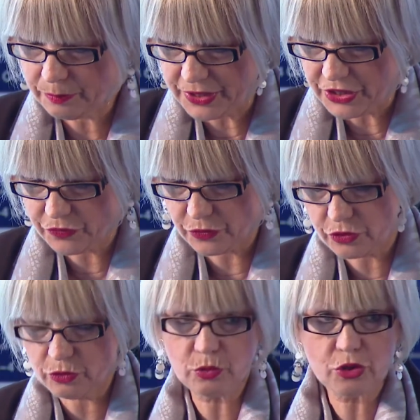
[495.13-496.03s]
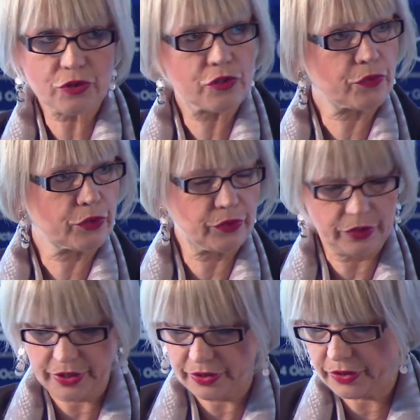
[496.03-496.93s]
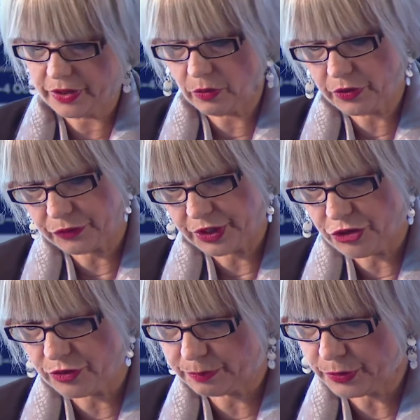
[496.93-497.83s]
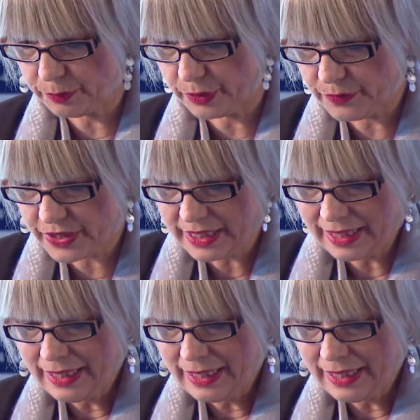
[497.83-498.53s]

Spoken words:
peaceful solutions for all the regional problems.